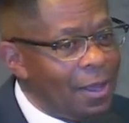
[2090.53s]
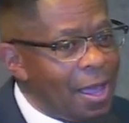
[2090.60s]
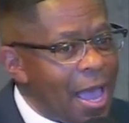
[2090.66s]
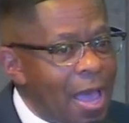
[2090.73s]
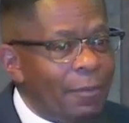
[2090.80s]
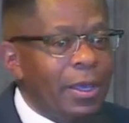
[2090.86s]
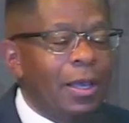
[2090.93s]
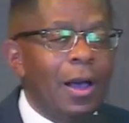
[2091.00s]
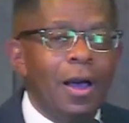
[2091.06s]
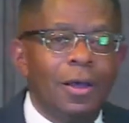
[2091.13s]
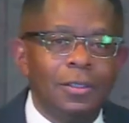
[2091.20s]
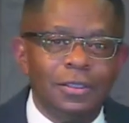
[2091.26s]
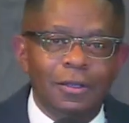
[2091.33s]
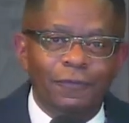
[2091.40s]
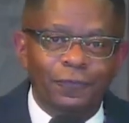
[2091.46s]
And
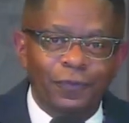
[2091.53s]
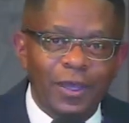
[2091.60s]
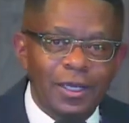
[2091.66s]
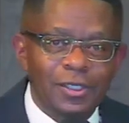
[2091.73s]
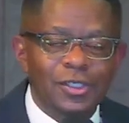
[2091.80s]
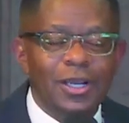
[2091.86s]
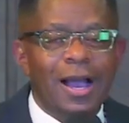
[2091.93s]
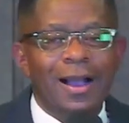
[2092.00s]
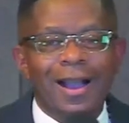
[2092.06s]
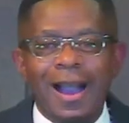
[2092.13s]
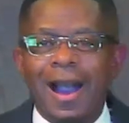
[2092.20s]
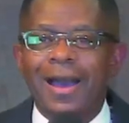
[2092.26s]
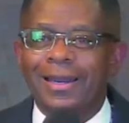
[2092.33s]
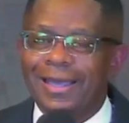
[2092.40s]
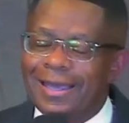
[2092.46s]
because the fish are
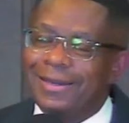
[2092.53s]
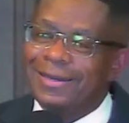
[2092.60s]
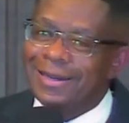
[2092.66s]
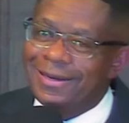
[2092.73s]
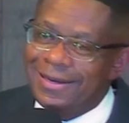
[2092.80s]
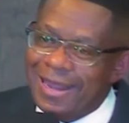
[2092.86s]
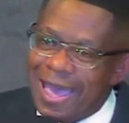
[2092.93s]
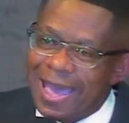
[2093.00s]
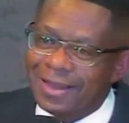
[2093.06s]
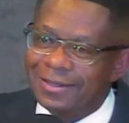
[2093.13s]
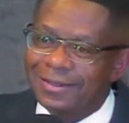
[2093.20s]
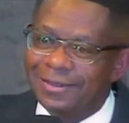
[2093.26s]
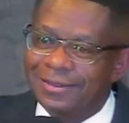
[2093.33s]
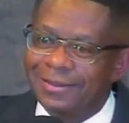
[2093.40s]
caught in the net,